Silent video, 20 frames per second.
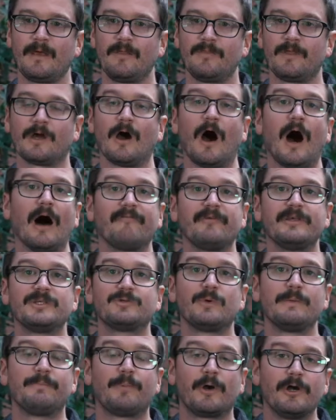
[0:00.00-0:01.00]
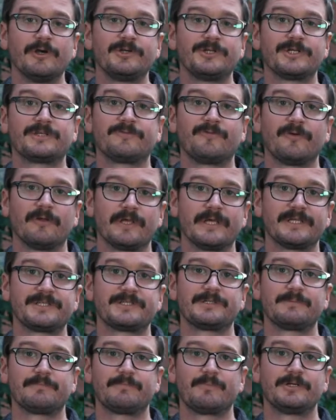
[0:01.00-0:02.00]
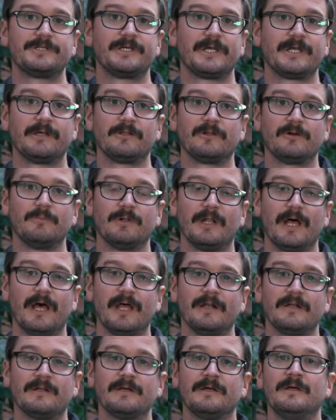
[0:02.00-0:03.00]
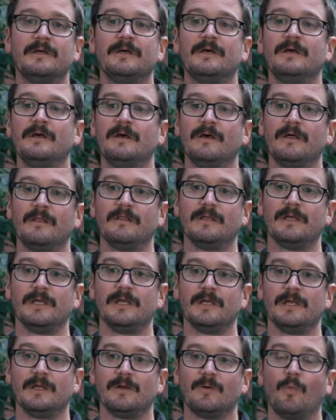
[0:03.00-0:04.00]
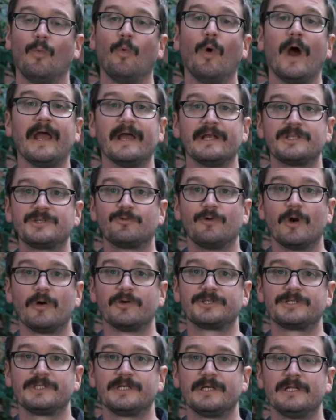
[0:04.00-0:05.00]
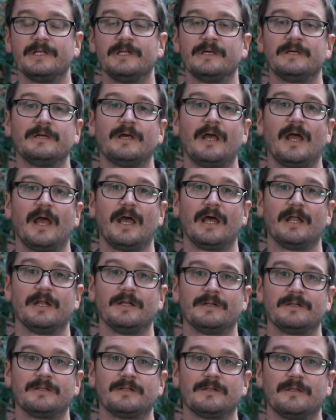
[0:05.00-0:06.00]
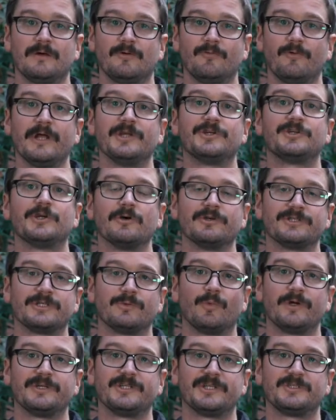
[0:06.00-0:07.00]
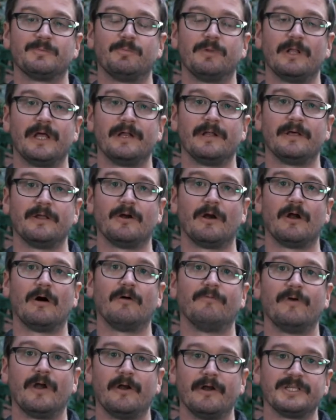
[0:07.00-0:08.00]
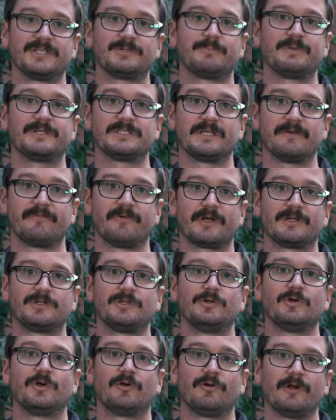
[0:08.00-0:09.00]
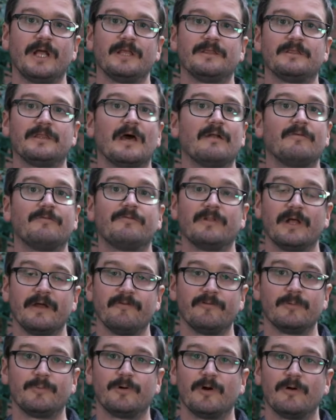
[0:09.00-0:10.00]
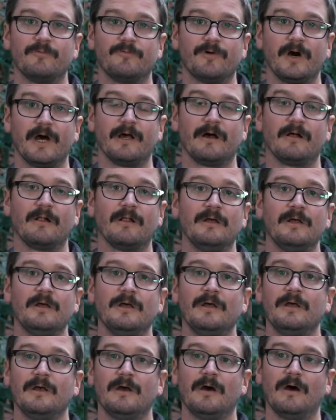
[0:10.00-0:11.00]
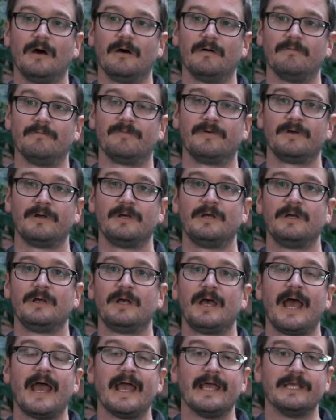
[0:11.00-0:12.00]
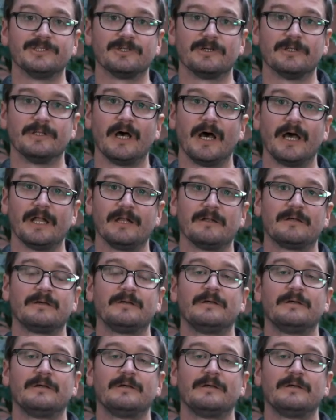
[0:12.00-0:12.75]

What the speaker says: The coffees we purchase for this particular blend, the way it's roasted, and the ratios in which it's blended are all very specific to create that flavor profile of hazelnut,